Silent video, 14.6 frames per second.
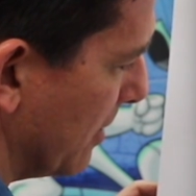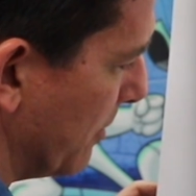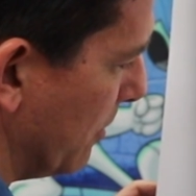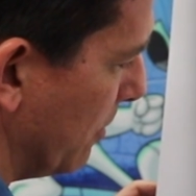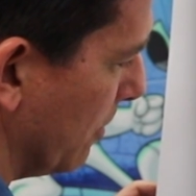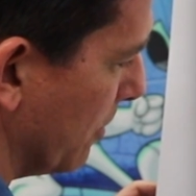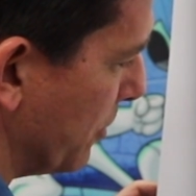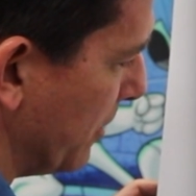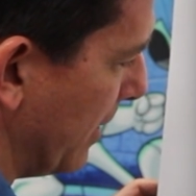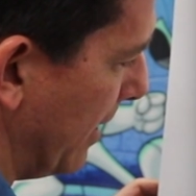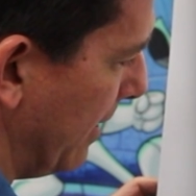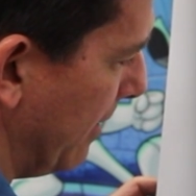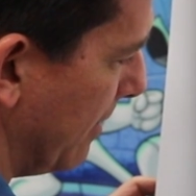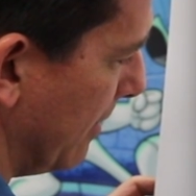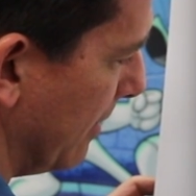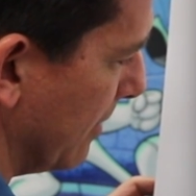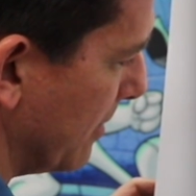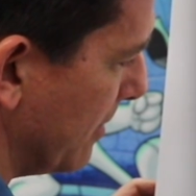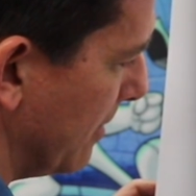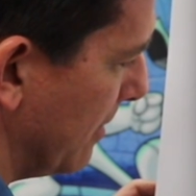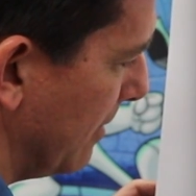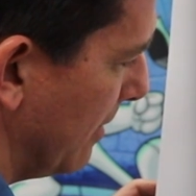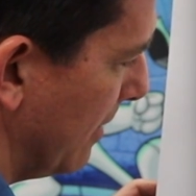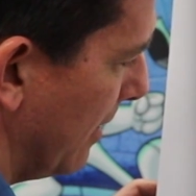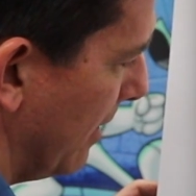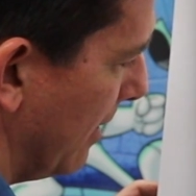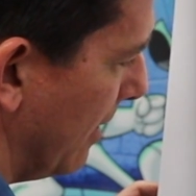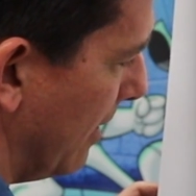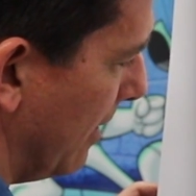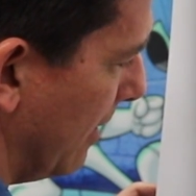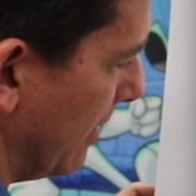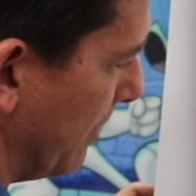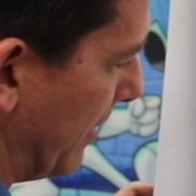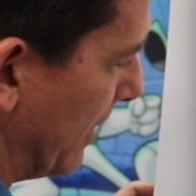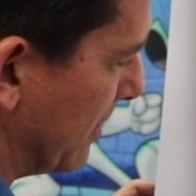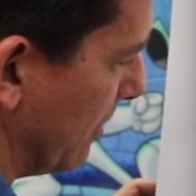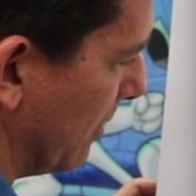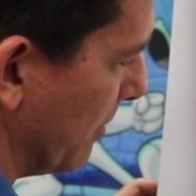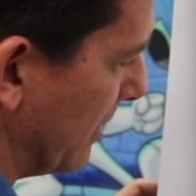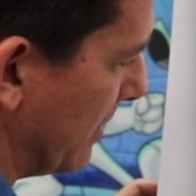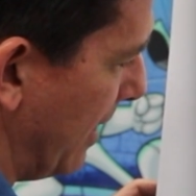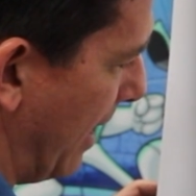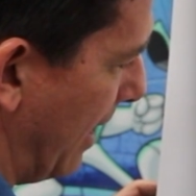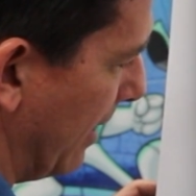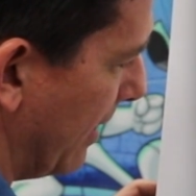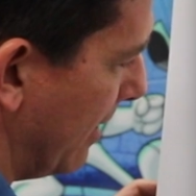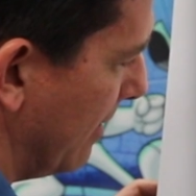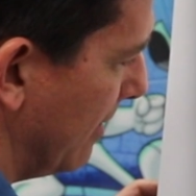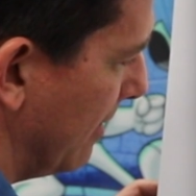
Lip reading: cool shiny things that makes it look metallic.